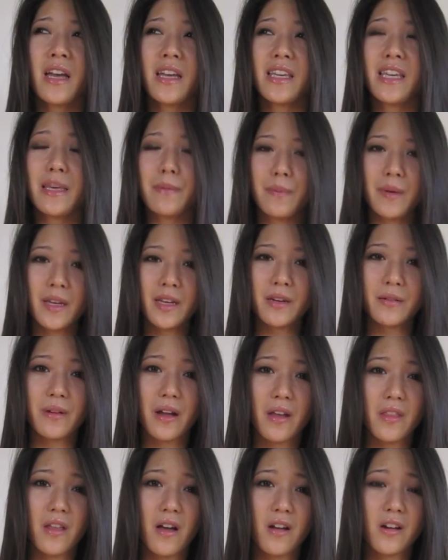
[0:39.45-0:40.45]
keeping it
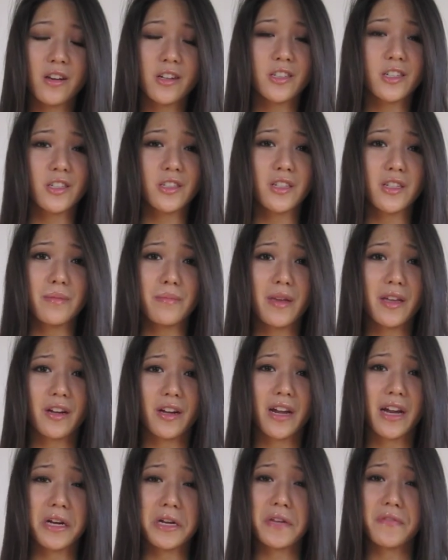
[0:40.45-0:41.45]
around longer is just going to make
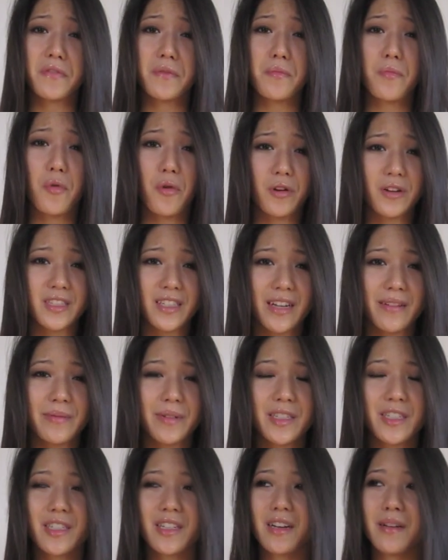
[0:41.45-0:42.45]
your hair even more damaged.